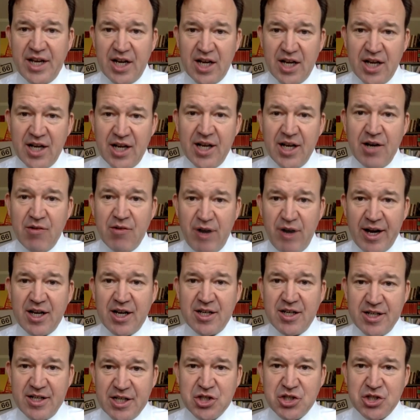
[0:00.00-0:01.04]
clear
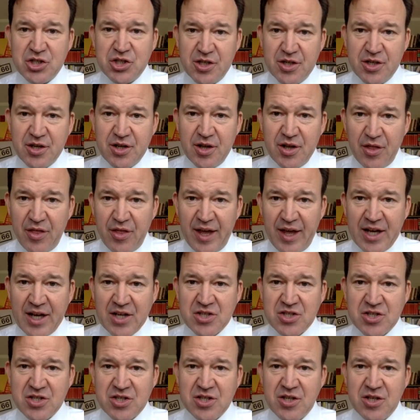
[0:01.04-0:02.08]
recognition
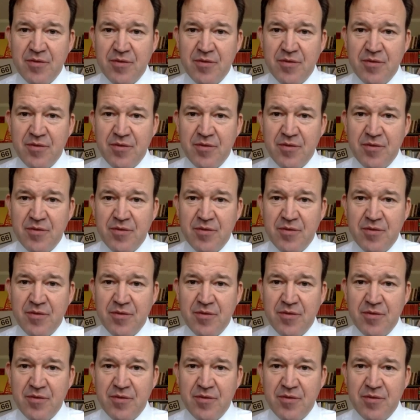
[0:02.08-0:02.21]
that